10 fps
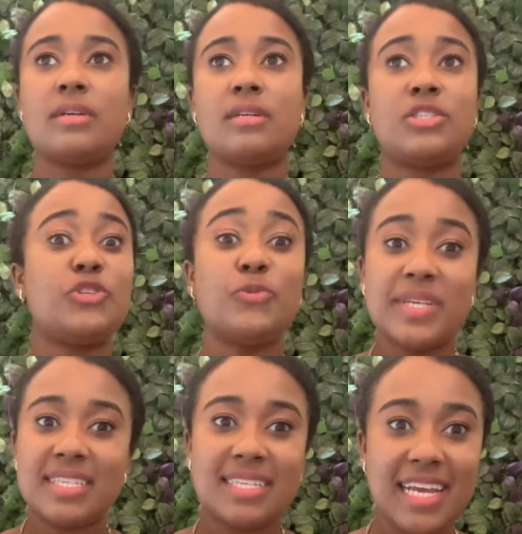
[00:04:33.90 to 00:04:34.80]
to do
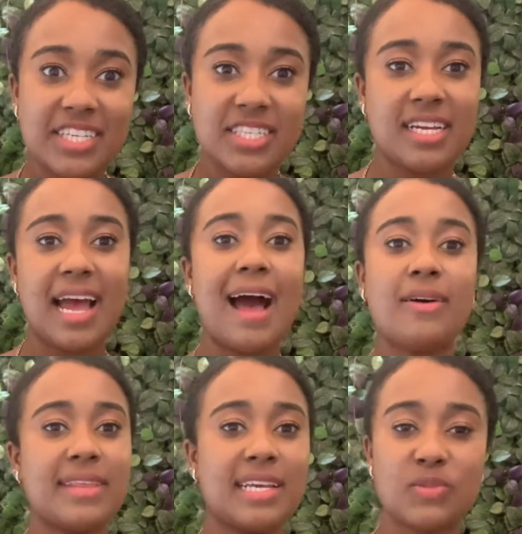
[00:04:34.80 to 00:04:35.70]
business in Asia, how
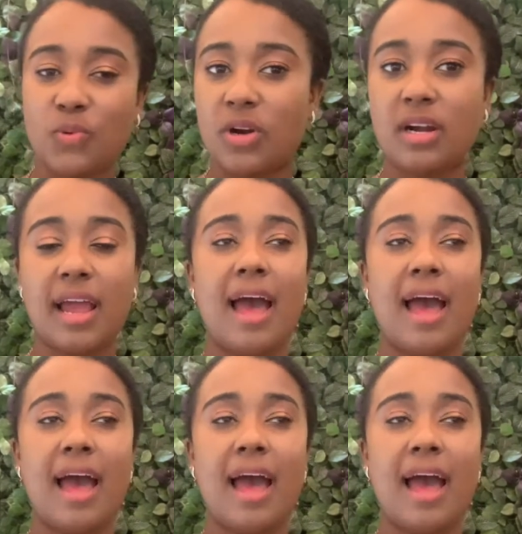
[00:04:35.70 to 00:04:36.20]
things work,